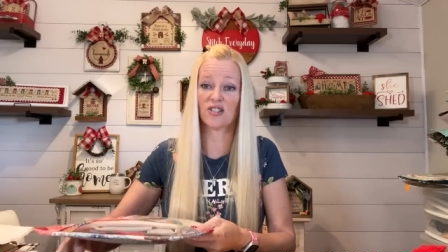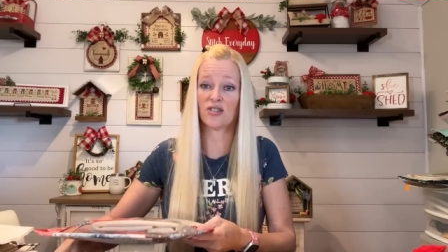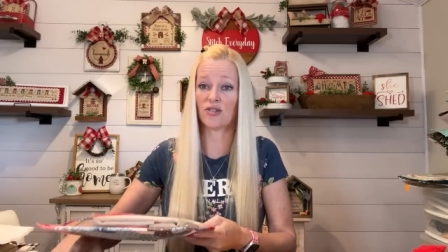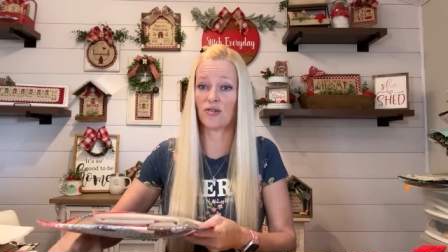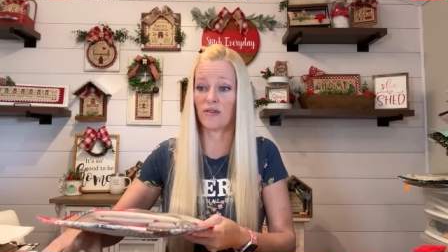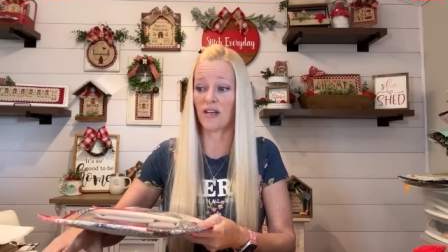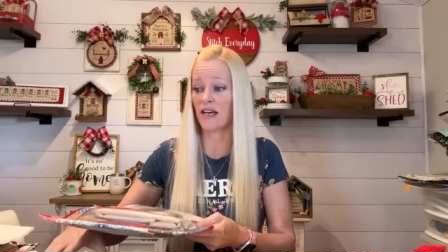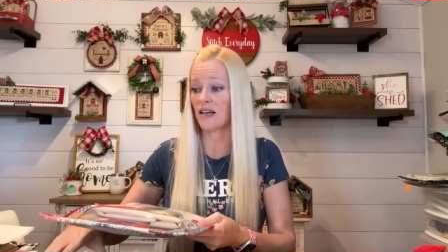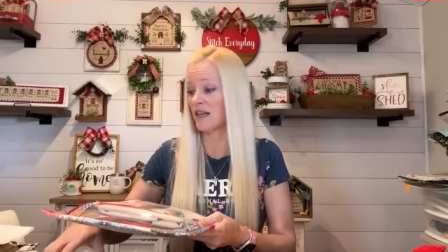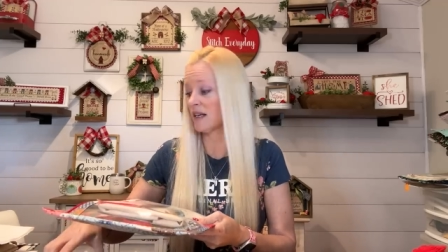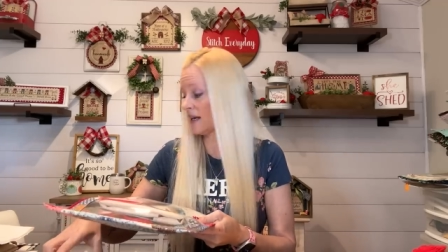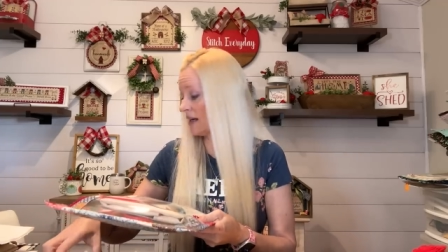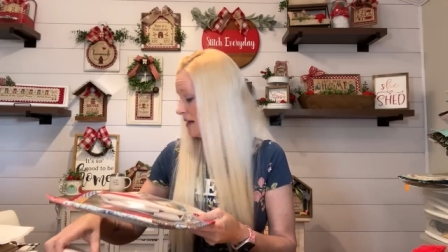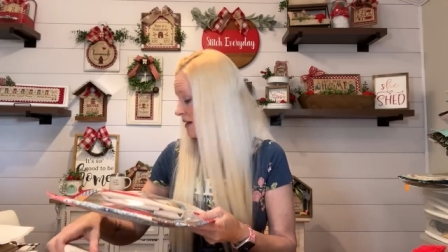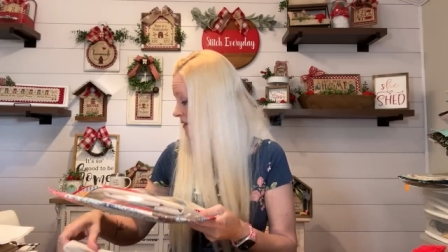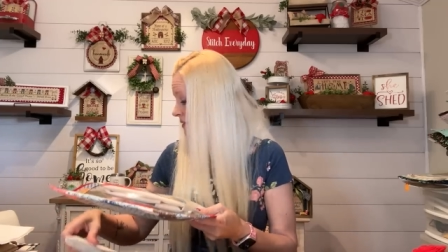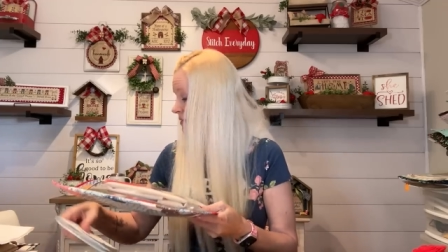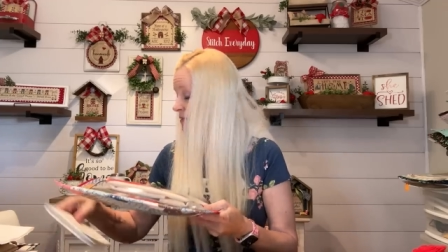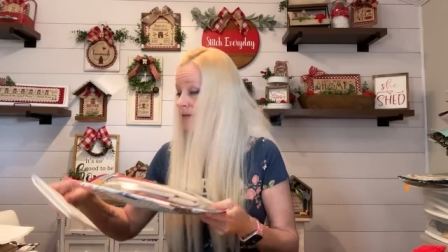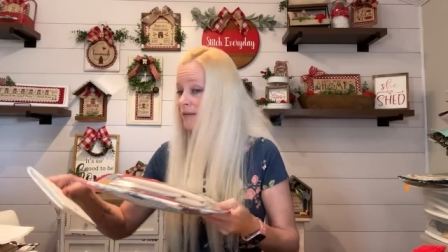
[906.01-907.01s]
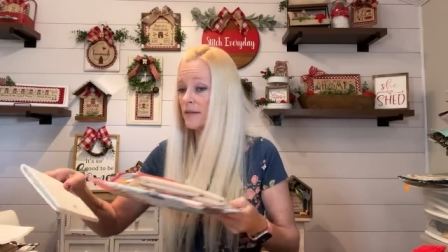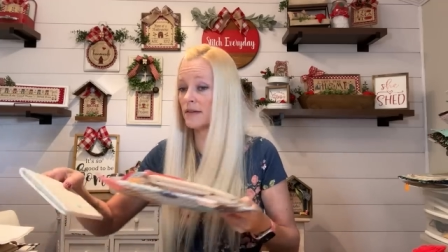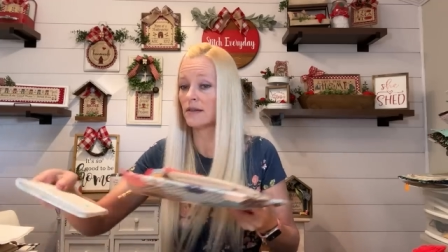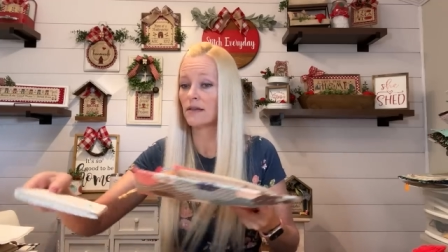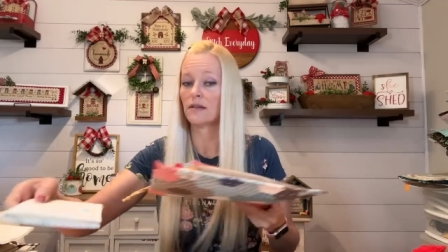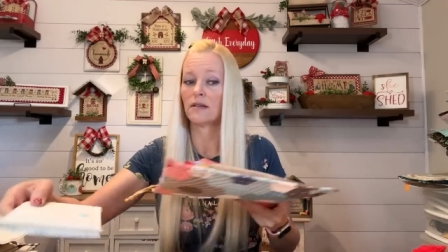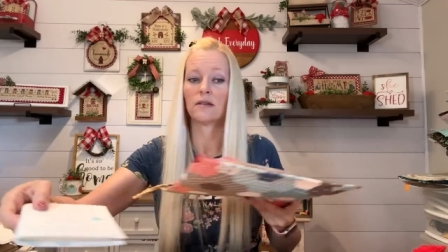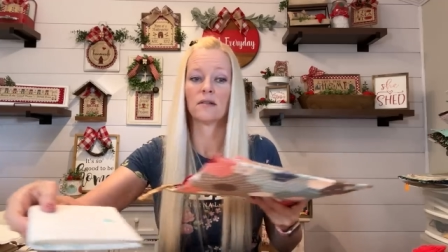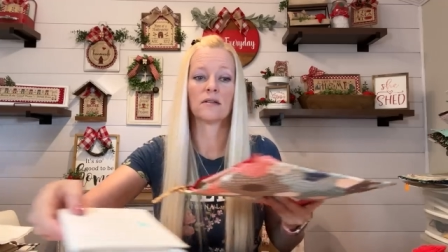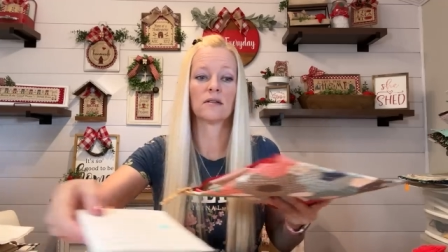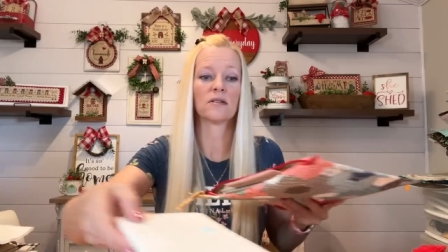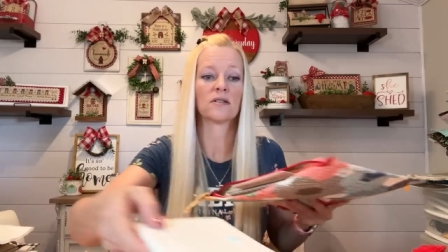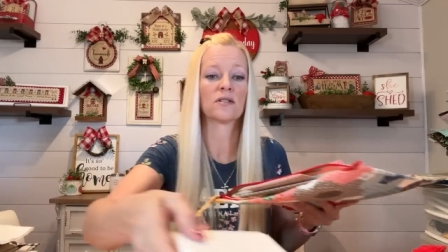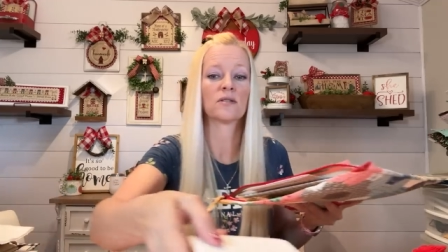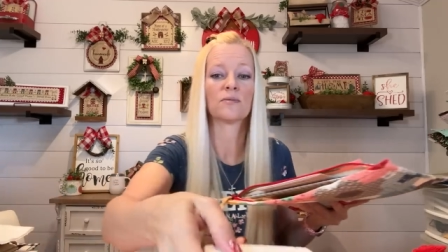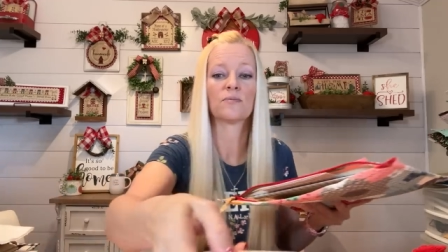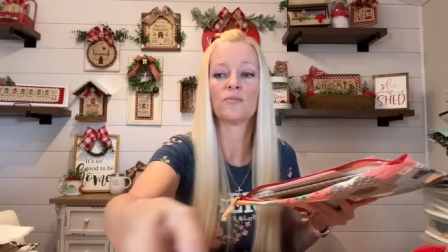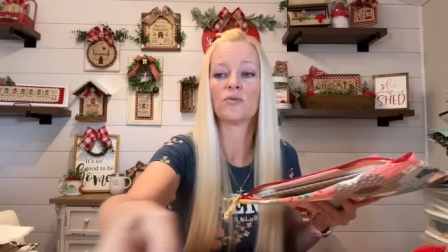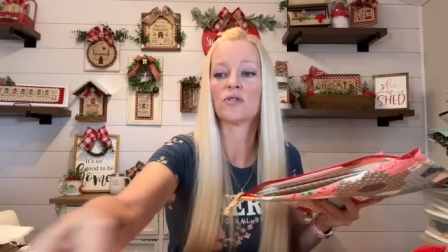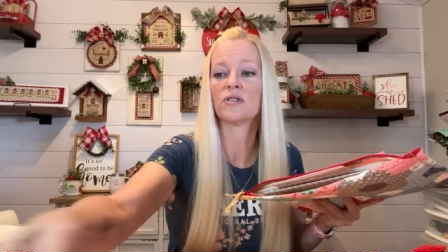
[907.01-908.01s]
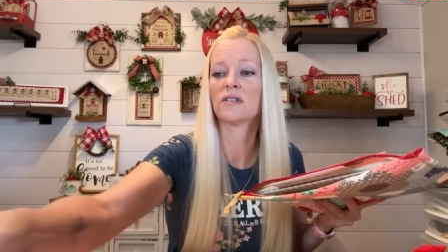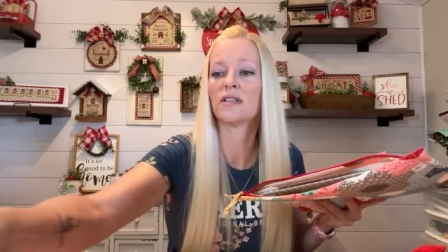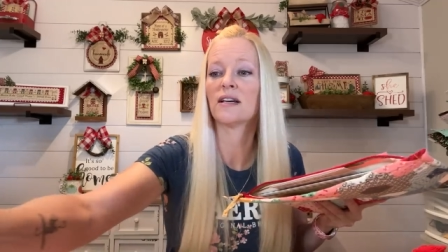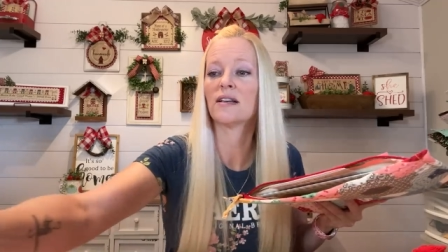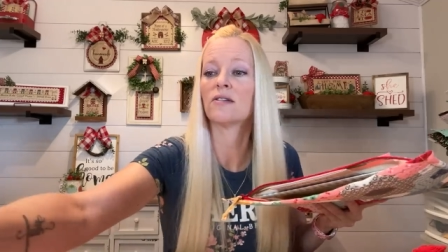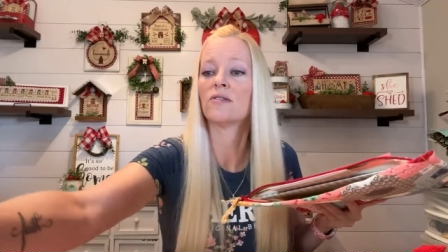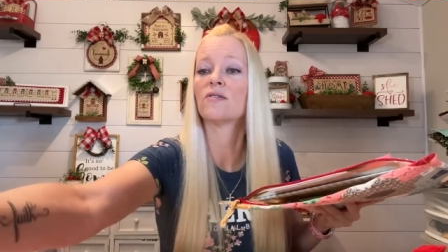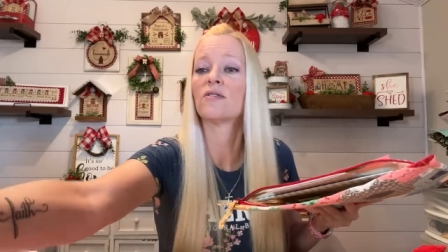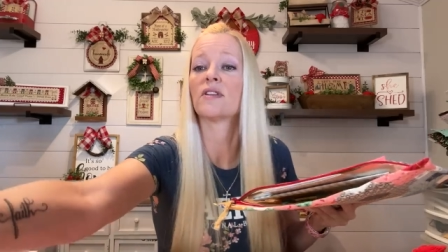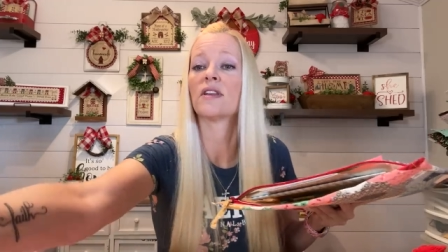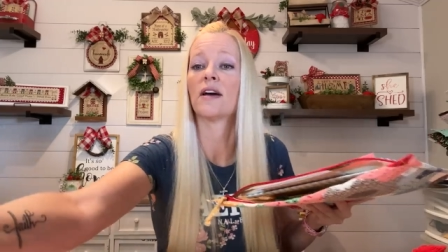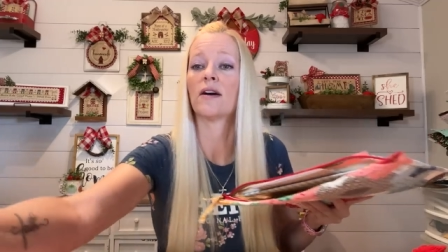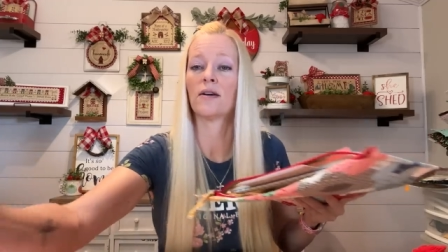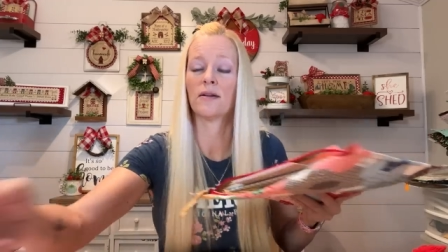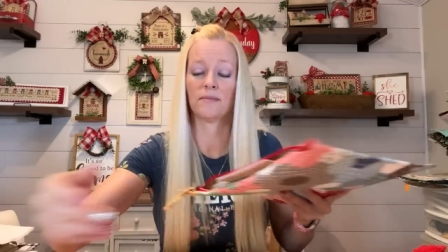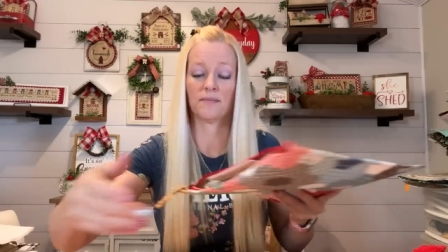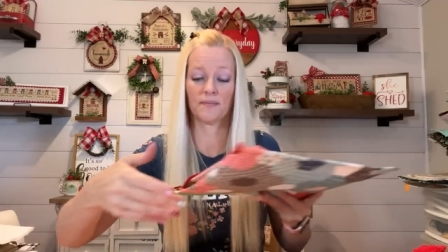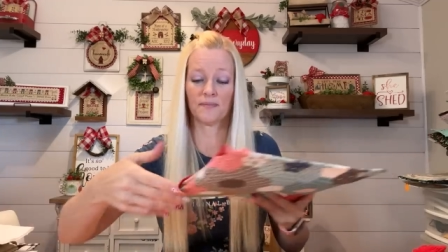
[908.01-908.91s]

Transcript: to do that again. Let's put that over there.